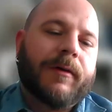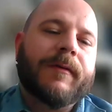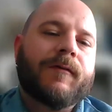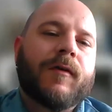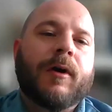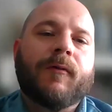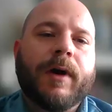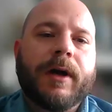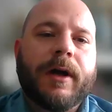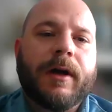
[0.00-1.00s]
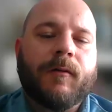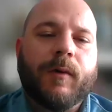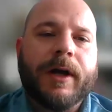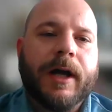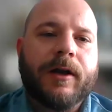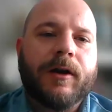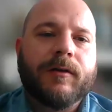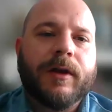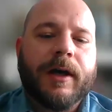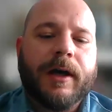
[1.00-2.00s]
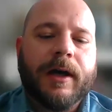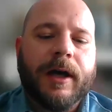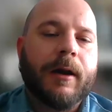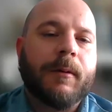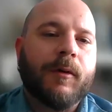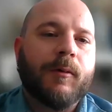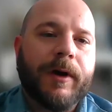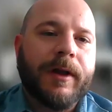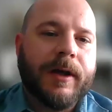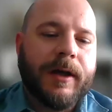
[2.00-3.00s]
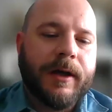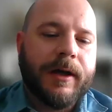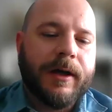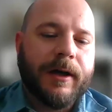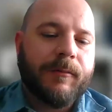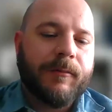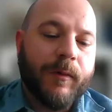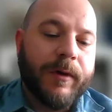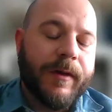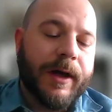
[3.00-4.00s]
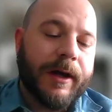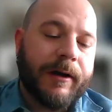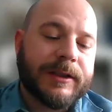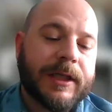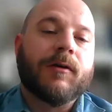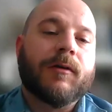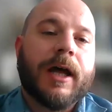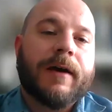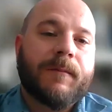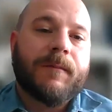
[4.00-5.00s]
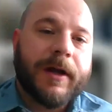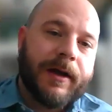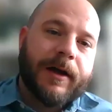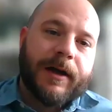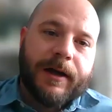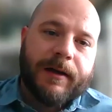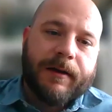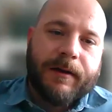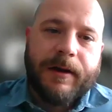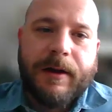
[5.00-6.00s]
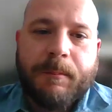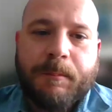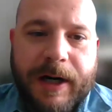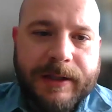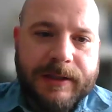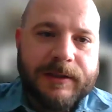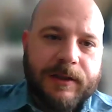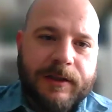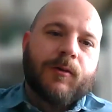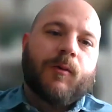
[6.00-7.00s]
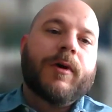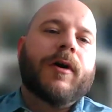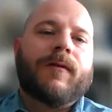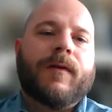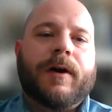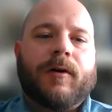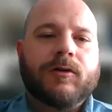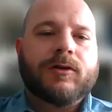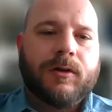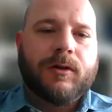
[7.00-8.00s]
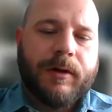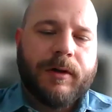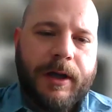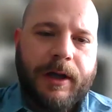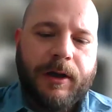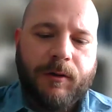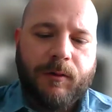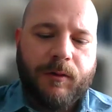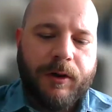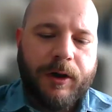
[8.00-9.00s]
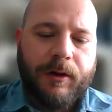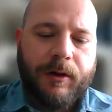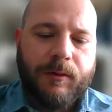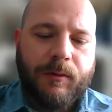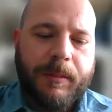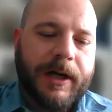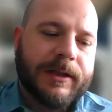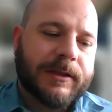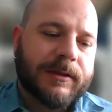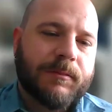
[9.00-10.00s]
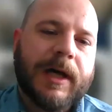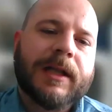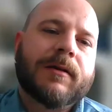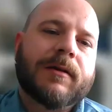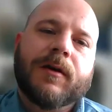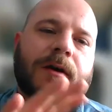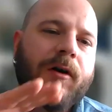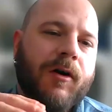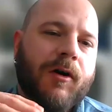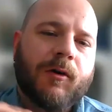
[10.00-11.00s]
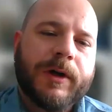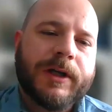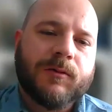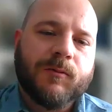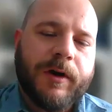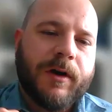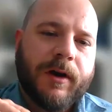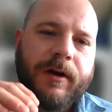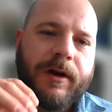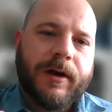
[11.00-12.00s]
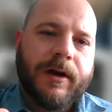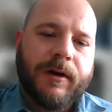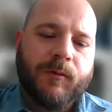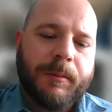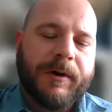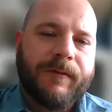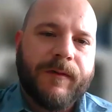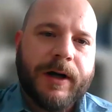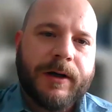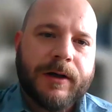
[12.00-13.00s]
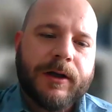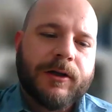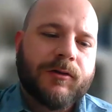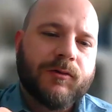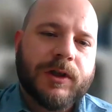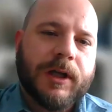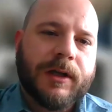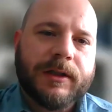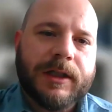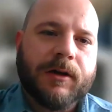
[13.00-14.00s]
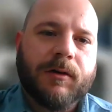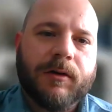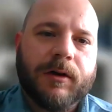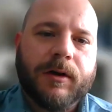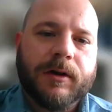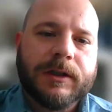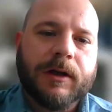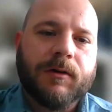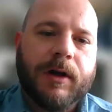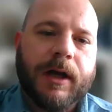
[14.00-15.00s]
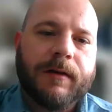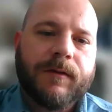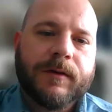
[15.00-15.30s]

we cannot help with the second life parts. We offer also new parts, but always we prefer to sell second life.